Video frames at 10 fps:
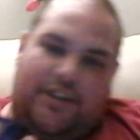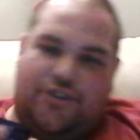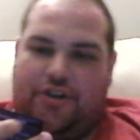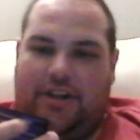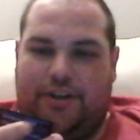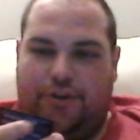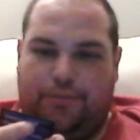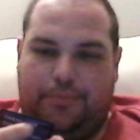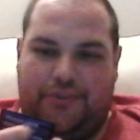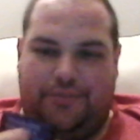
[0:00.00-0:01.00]
of looks like Sherlock
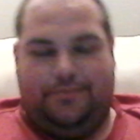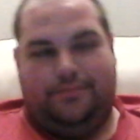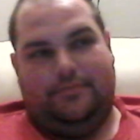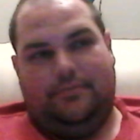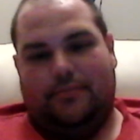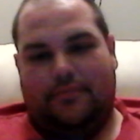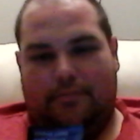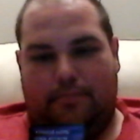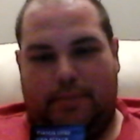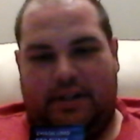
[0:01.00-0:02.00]
Holmes,
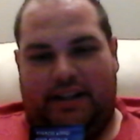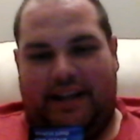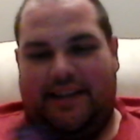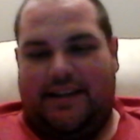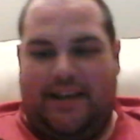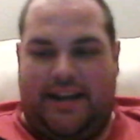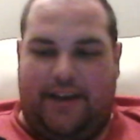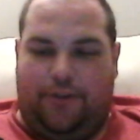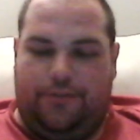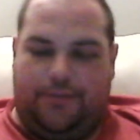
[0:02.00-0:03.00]
but like an
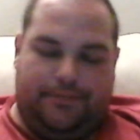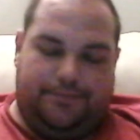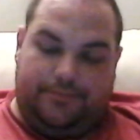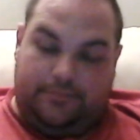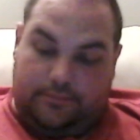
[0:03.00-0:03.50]
elf.